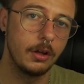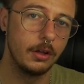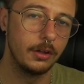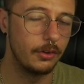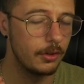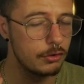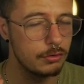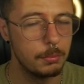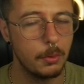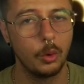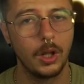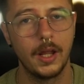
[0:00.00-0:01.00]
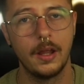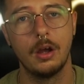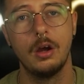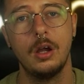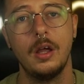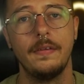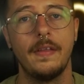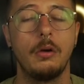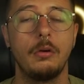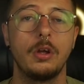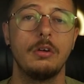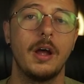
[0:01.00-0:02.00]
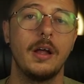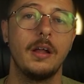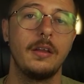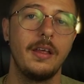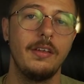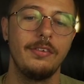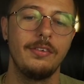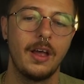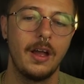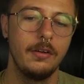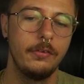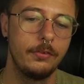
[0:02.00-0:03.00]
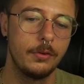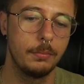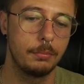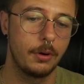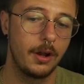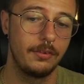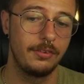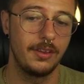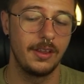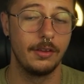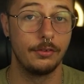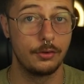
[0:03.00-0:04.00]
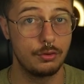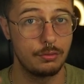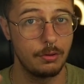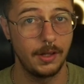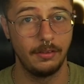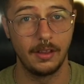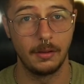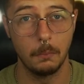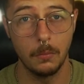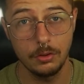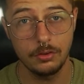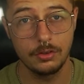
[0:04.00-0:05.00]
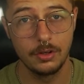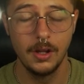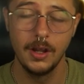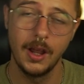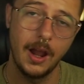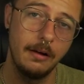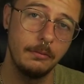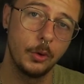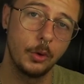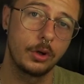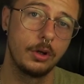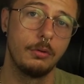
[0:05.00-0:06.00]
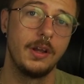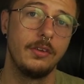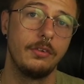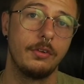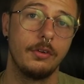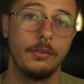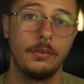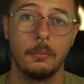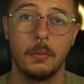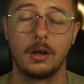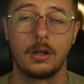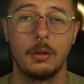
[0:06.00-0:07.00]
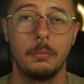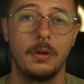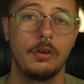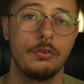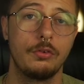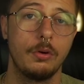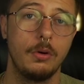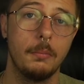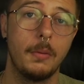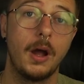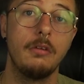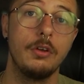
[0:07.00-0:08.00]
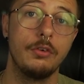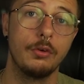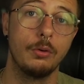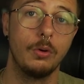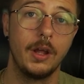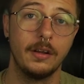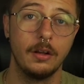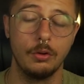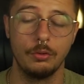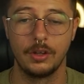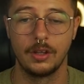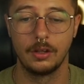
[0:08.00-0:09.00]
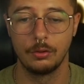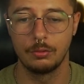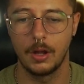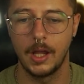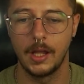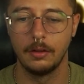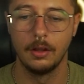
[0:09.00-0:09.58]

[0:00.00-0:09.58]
another small layer that I'm going to add is that if the price is trending much, I'm not going to enter the market because it might result in a losing trade.